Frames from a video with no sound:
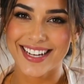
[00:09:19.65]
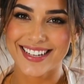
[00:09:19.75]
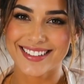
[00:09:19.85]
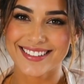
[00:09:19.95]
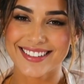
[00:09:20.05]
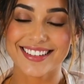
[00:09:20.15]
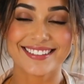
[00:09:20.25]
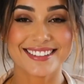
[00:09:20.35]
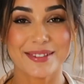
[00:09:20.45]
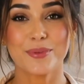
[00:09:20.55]
It's a
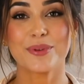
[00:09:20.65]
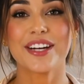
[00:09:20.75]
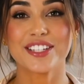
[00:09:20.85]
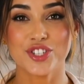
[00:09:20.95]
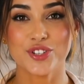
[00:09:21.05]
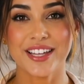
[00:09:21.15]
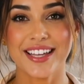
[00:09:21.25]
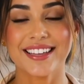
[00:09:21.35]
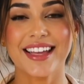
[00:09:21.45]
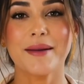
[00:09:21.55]
simple
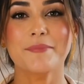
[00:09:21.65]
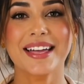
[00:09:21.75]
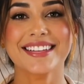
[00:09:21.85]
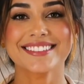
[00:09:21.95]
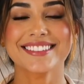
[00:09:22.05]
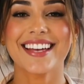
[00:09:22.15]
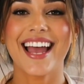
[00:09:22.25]
luxury that makes